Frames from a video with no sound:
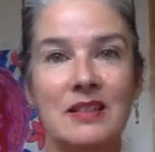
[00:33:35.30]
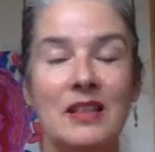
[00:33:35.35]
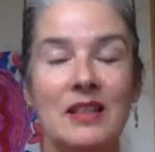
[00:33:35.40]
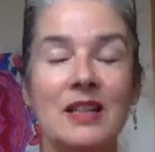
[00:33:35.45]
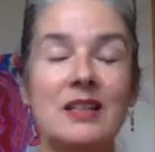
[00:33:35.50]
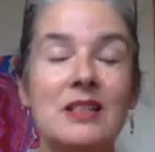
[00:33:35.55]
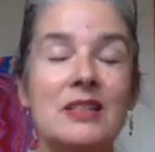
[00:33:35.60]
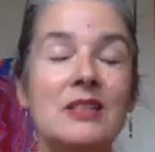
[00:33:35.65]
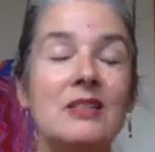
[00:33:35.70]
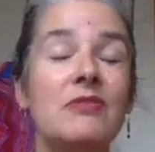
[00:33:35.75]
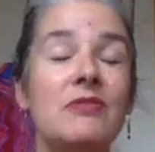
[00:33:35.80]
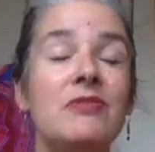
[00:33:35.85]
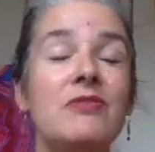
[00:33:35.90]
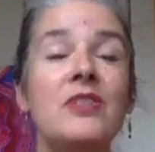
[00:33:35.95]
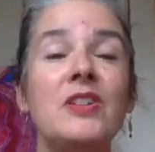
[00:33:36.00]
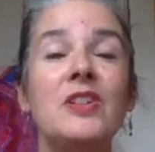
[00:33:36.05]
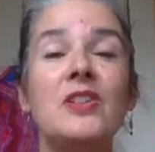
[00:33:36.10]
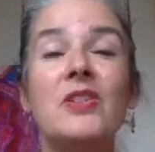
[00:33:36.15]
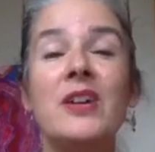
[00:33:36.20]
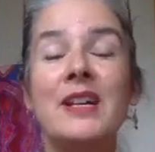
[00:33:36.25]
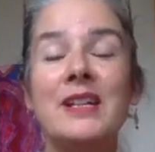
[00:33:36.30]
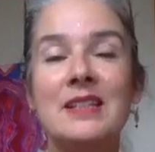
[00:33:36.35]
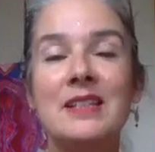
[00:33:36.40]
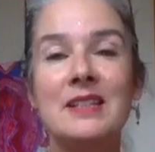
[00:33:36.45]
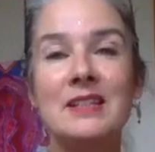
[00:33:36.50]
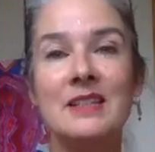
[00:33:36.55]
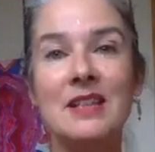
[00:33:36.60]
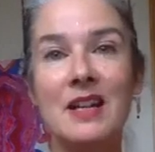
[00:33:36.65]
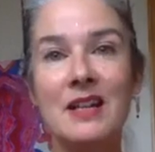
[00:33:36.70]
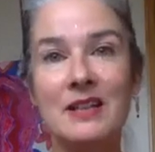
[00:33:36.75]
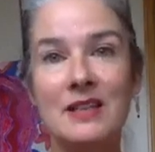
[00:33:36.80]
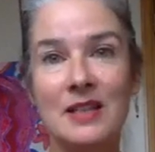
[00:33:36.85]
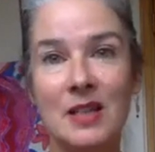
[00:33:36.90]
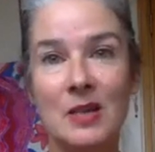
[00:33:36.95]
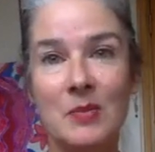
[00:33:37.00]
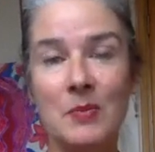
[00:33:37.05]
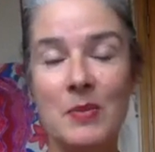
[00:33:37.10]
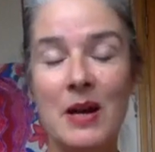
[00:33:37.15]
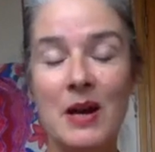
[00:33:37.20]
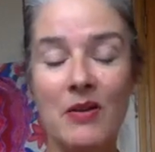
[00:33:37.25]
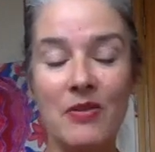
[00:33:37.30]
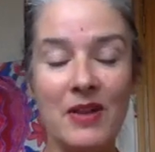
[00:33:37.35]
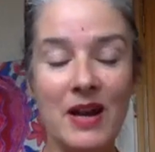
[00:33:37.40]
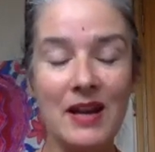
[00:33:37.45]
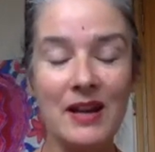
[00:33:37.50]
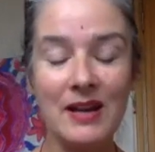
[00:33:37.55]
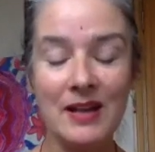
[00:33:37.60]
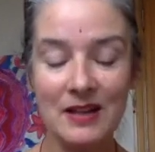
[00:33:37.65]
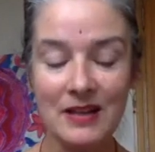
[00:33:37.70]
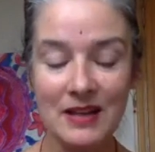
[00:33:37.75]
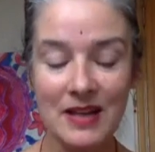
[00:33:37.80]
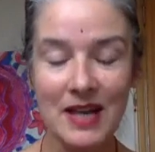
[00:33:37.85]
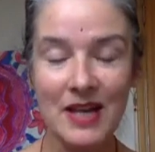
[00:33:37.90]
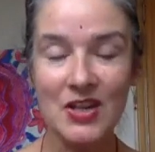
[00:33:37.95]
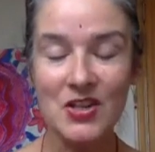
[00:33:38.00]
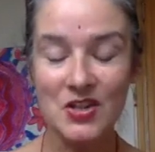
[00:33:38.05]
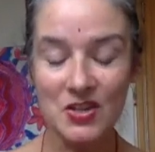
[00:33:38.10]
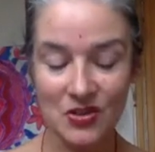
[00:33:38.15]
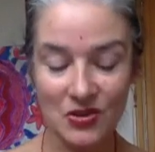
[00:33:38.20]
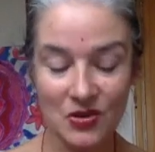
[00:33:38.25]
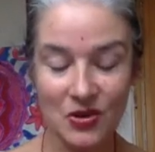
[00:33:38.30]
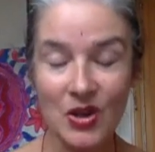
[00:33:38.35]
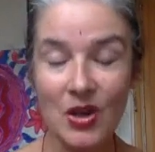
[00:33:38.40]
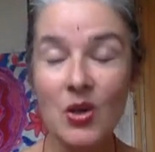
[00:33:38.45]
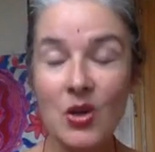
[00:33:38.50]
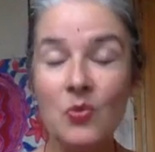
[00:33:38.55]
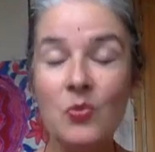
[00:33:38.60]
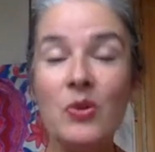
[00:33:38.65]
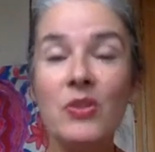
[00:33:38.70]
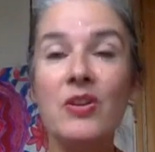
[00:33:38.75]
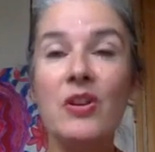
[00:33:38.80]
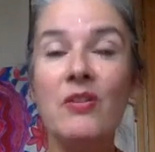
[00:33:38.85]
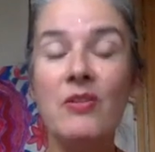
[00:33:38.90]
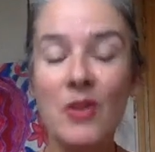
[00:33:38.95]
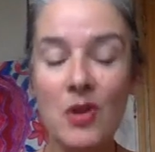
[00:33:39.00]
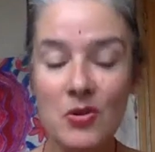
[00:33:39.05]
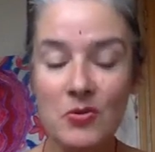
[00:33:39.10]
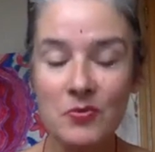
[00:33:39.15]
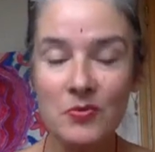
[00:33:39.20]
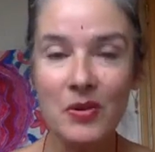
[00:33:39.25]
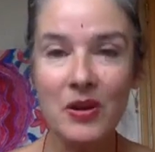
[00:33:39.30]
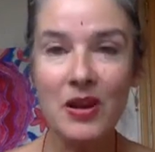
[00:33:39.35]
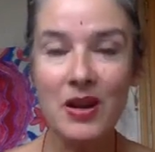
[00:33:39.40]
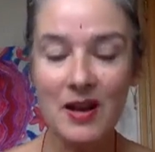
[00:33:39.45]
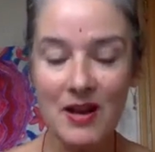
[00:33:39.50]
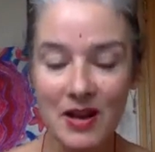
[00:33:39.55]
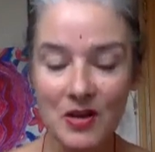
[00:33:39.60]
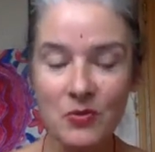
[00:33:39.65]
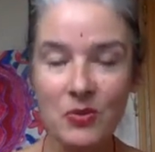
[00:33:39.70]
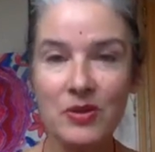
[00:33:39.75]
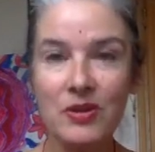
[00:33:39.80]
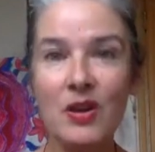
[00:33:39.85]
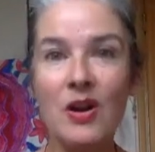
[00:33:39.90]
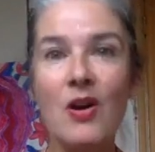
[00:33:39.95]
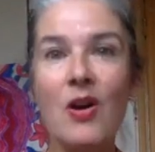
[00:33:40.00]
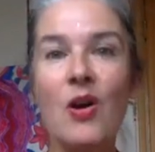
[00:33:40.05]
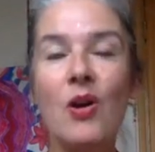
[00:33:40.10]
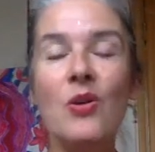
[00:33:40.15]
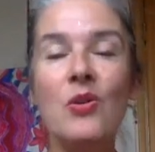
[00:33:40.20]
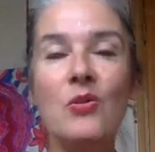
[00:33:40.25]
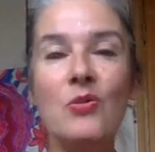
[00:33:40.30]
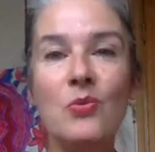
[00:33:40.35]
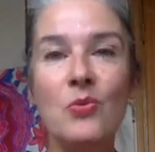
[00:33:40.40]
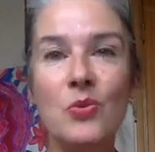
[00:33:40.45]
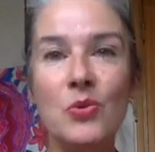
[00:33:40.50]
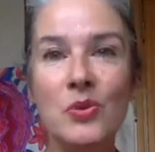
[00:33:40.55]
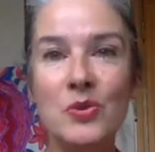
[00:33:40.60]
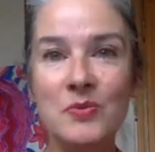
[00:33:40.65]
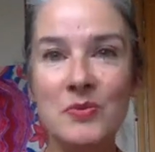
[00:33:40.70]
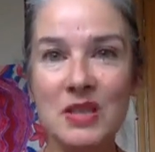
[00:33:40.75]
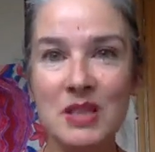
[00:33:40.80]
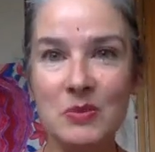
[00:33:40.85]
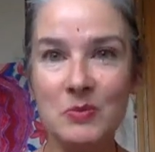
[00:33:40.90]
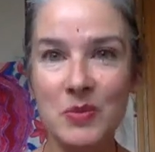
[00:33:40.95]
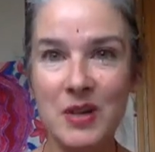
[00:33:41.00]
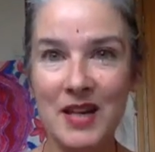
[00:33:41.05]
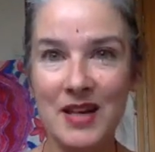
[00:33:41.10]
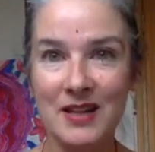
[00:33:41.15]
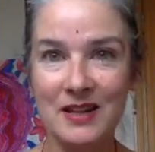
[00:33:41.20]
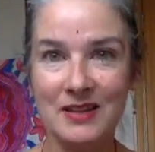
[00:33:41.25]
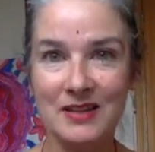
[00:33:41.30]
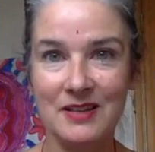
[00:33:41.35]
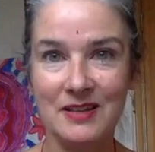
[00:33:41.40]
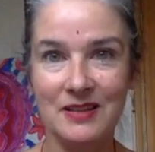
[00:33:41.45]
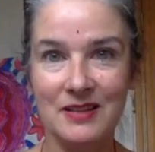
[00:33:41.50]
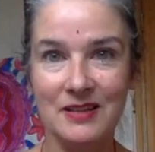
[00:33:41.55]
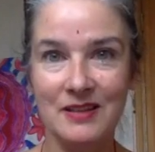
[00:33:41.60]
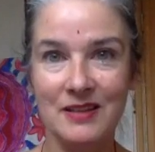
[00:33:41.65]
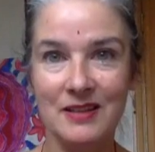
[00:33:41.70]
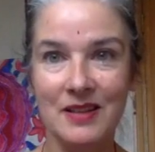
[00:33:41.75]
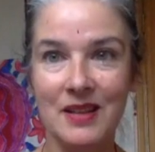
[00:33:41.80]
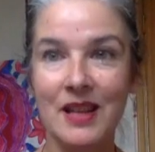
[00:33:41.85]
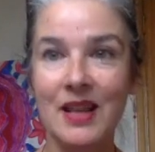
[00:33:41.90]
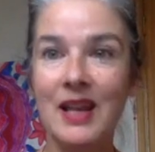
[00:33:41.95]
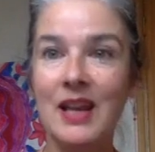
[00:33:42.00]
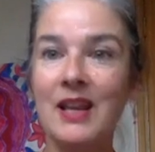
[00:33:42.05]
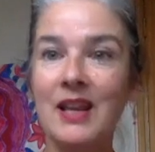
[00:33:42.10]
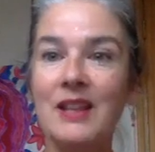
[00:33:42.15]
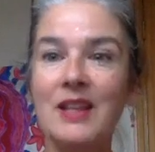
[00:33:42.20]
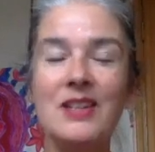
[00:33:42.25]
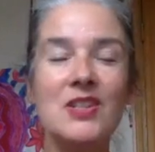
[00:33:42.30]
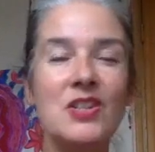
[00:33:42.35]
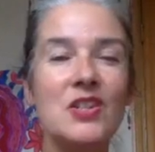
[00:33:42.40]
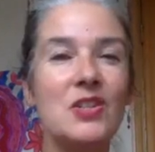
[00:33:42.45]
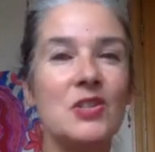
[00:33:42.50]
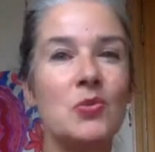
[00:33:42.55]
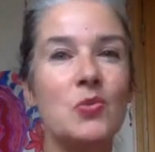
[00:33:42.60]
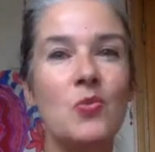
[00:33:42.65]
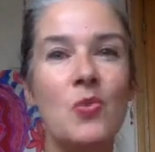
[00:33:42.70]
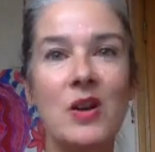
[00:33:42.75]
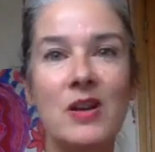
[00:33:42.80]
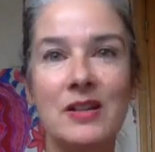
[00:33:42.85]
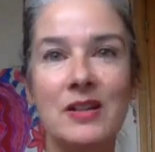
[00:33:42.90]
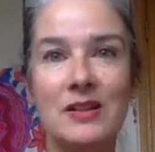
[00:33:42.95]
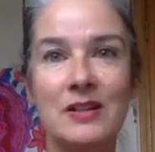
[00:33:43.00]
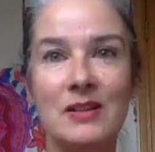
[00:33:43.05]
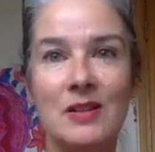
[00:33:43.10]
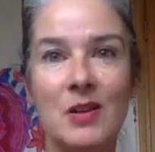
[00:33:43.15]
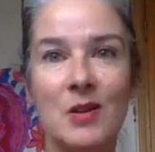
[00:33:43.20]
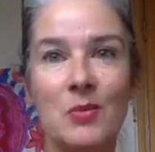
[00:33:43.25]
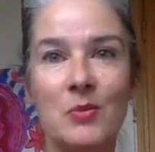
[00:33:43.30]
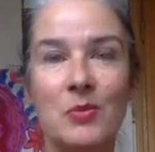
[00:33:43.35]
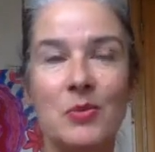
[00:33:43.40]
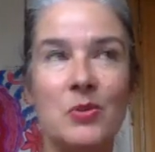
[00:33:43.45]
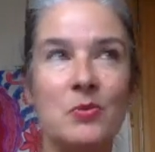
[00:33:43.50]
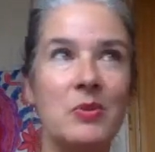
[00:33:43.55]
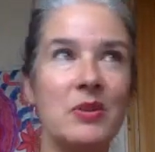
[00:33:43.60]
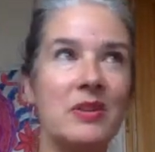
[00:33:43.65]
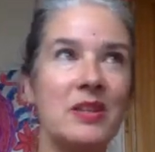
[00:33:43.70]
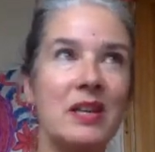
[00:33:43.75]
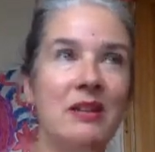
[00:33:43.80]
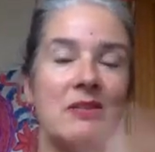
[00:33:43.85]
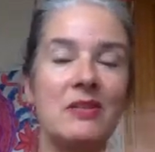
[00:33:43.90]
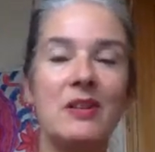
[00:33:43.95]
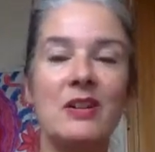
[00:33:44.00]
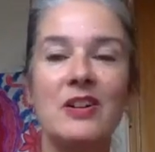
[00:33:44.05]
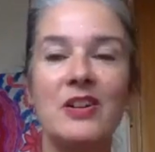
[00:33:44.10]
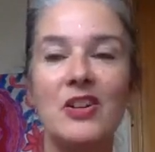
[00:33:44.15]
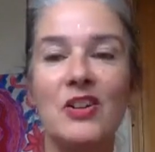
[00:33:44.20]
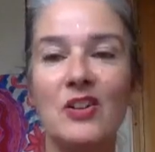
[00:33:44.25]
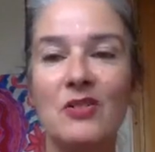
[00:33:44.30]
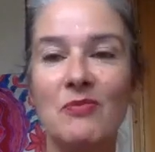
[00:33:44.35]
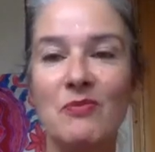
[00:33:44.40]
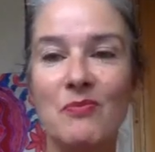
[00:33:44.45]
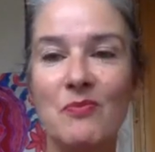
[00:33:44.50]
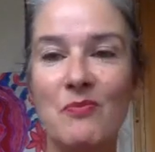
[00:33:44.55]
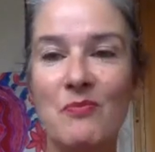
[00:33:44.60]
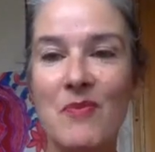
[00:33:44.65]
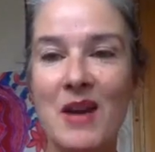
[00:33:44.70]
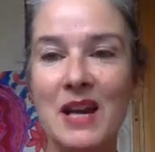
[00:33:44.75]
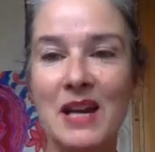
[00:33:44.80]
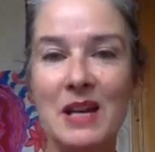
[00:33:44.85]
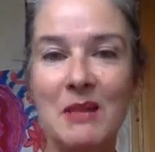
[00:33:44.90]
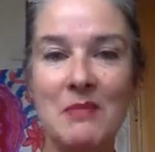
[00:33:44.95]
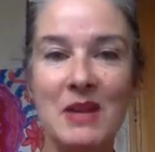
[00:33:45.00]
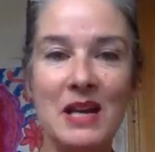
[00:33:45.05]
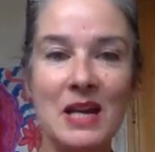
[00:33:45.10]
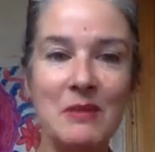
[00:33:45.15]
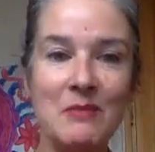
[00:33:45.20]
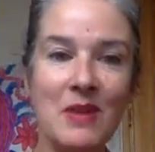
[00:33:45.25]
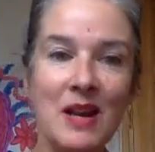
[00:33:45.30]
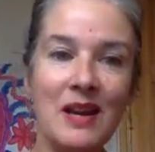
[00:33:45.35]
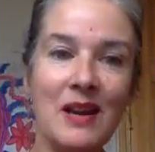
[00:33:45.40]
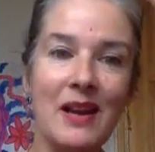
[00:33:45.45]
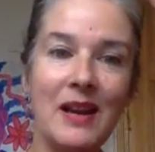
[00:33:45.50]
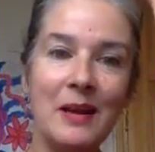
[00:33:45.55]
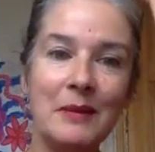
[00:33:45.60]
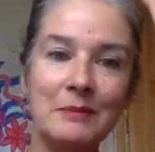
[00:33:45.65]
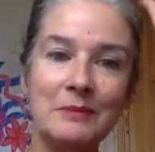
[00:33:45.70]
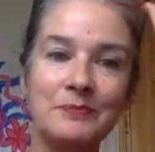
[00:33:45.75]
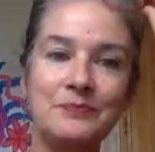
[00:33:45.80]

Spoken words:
and to feel ecstatic about that connection with her own blood, with her own womb space. That's just one example, but there are many, many, many.